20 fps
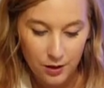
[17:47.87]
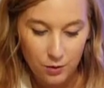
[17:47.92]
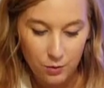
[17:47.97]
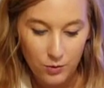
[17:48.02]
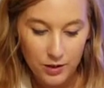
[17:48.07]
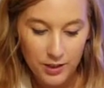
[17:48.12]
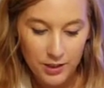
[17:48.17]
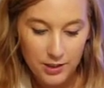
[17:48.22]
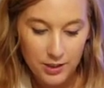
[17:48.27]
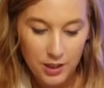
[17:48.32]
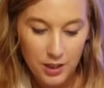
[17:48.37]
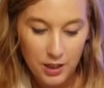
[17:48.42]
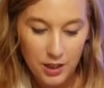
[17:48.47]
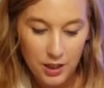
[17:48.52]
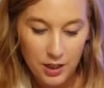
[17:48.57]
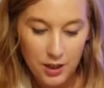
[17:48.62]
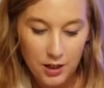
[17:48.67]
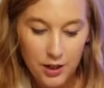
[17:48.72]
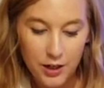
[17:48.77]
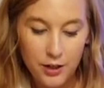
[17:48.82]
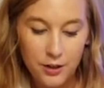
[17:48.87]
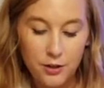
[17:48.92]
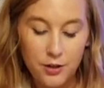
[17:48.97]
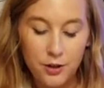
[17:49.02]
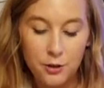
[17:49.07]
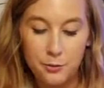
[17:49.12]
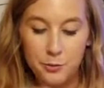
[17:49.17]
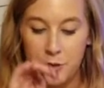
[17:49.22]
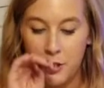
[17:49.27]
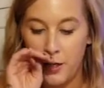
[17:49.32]
We started our
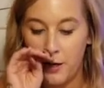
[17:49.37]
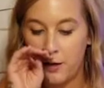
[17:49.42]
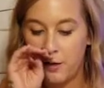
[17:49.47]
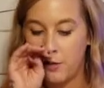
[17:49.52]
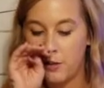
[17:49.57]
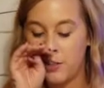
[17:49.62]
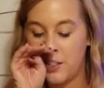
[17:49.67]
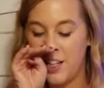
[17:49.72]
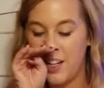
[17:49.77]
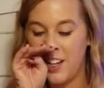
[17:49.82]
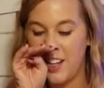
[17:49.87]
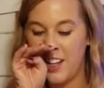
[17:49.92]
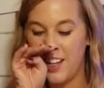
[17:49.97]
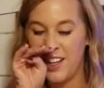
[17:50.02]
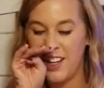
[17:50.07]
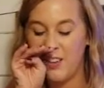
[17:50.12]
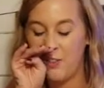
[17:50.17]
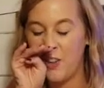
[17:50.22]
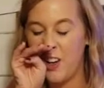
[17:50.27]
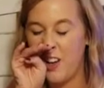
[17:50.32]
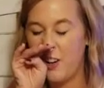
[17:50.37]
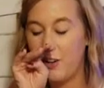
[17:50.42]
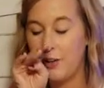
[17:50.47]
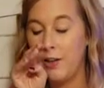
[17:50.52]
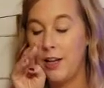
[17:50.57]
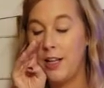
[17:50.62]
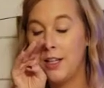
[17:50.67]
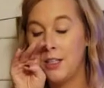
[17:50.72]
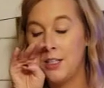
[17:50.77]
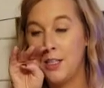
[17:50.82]
YouTube channel, Tara. Well,
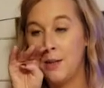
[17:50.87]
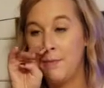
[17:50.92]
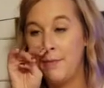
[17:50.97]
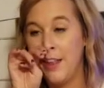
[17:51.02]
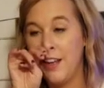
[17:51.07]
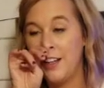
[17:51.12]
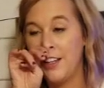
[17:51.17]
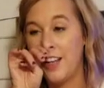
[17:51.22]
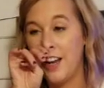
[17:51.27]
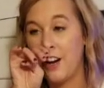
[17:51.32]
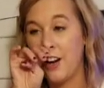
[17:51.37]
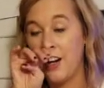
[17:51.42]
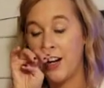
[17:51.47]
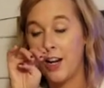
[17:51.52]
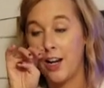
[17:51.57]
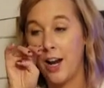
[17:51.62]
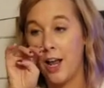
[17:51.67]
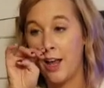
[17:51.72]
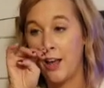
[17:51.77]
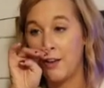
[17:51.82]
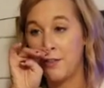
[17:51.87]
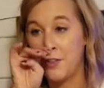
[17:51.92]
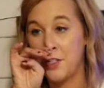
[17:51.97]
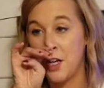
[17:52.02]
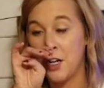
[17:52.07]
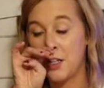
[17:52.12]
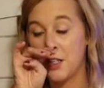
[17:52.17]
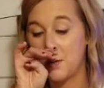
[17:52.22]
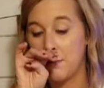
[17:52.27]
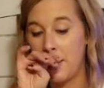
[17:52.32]
it's something Derek and I have
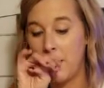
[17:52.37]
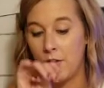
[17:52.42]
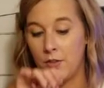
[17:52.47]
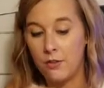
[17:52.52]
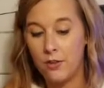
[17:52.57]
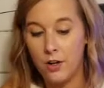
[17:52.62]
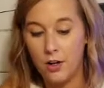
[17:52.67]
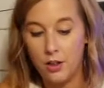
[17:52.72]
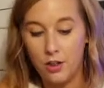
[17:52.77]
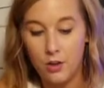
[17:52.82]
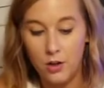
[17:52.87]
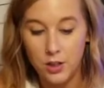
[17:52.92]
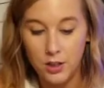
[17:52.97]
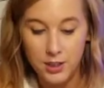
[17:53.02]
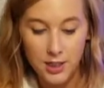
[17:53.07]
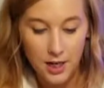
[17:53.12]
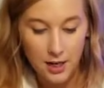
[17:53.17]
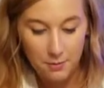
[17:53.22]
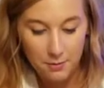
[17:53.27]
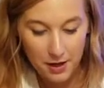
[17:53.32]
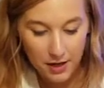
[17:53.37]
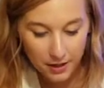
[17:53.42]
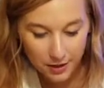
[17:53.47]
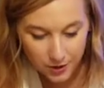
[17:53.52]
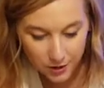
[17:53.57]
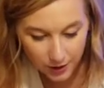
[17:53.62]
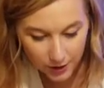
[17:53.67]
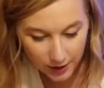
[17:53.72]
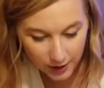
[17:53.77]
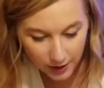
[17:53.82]
talked about for a long time,
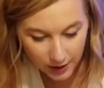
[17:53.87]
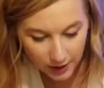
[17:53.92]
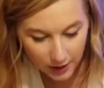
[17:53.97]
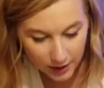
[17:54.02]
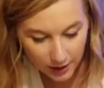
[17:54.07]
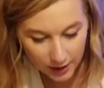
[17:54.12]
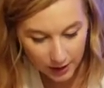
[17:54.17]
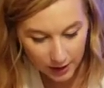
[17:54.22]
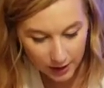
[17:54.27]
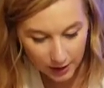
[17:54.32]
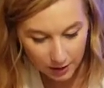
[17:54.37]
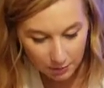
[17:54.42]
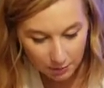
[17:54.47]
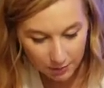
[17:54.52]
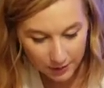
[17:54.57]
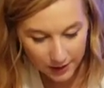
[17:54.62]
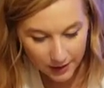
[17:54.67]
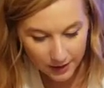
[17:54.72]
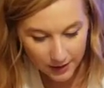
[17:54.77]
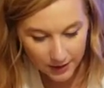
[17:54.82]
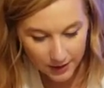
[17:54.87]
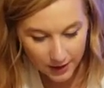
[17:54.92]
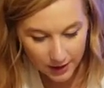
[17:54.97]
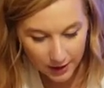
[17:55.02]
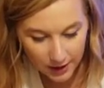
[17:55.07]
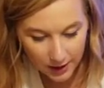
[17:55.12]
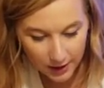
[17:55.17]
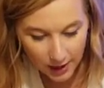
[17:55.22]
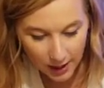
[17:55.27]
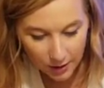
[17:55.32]
actually. But
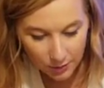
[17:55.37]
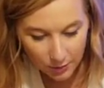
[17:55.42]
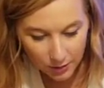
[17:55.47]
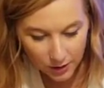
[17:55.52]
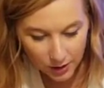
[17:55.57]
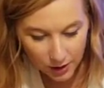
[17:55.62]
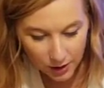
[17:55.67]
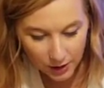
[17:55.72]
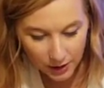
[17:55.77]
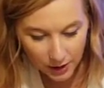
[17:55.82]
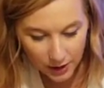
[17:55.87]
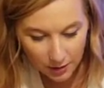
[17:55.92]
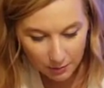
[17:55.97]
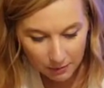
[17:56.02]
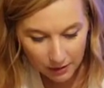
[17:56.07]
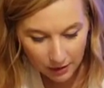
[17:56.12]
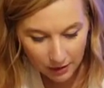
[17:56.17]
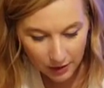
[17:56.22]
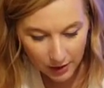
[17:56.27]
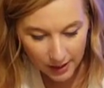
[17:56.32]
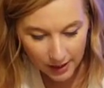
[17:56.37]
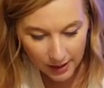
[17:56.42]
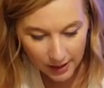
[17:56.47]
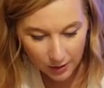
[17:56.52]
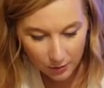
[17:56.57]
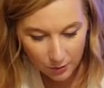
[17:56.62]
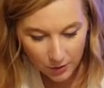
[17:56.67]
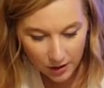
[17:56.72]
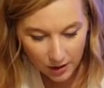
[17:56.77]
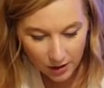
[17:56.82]
Tara and I were talking about it,
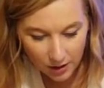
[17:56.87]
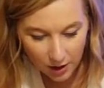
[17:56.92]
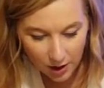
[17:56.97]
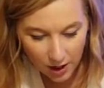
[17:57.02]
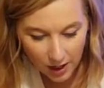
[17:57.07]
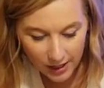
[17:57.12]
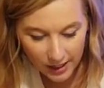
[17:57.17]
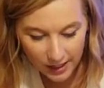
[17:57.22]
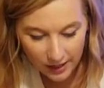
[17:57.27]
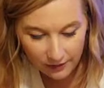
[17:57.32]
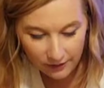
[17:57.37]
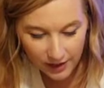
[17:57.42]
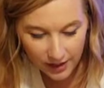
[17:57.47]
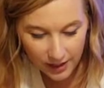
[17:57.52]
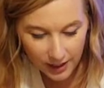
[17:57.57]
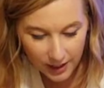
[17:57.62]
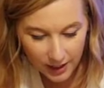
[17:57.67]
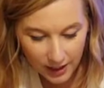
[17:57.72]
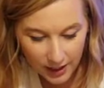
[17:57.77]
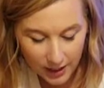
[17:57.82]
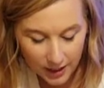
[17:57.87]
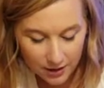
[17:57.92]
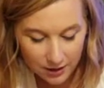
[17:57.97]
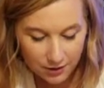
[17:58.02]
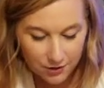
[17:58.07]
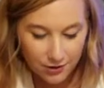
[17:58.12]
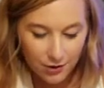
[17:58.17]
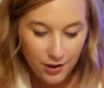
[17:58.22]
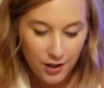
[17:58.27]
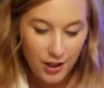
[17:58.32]
and we thought, even if
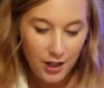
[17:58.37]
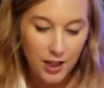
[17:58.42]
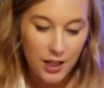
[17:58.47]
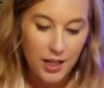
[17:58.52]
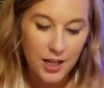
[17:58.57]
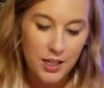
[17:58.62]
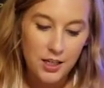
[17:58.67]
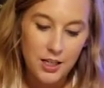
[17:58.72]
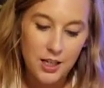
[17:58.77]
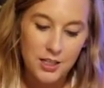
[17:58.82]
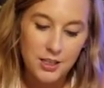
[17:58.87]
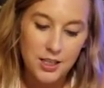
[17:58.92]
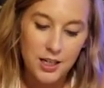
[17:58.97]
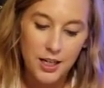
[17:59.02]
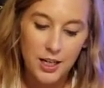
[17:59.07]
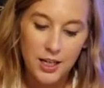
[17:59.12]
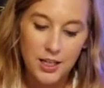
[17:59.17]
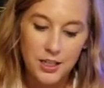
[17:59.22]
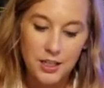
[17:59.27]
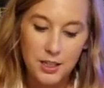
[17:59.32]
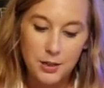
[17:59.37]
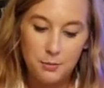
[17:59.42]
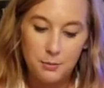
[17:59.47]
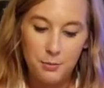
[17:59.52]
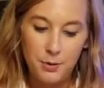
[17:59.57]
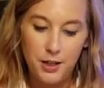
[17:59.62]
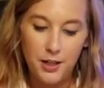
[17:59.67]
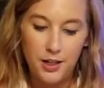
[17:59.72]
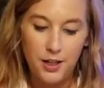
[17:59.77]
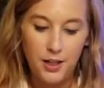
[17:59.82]
it doesn't get to
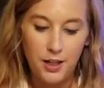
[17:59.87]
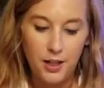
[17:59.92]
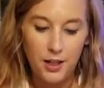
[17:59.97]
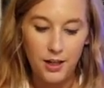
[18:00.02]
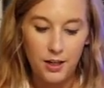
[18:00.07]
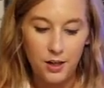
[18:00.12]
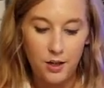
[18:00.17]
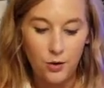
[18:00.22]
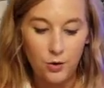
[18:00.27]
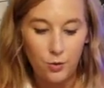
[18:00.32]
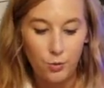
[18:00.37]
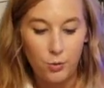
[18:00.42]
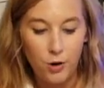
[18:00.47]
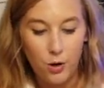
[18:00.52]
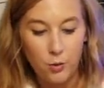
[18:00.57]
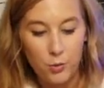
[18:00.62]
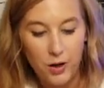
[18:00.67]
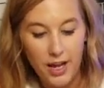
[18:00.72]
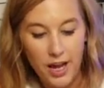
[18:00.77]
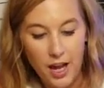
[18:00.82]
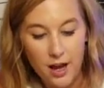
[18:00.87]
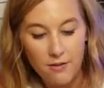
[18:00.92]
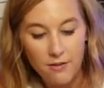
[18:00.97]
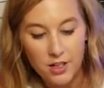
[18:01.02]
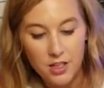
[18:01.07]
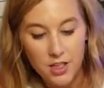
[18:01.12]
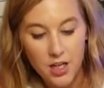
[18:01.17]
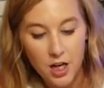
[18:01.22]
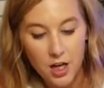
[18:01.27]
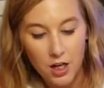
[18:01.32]
be where we have a
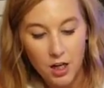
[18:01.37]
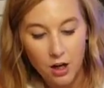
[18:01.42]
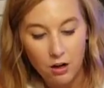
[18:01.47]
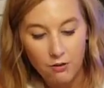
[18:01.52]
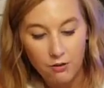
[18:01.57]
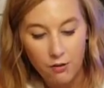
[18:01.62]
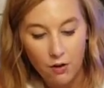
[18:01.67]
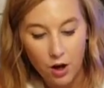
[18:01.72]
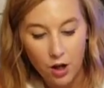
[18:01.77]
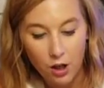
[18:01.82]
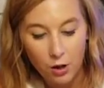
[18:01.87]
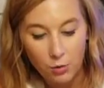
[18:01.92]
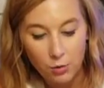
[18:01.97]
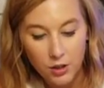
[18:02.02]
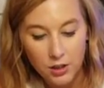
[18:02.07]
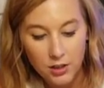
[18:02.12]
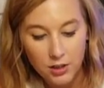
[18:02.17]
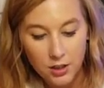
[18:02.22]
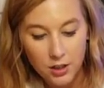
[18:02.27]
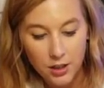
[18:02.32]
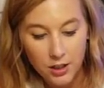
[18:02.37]
ton of followers or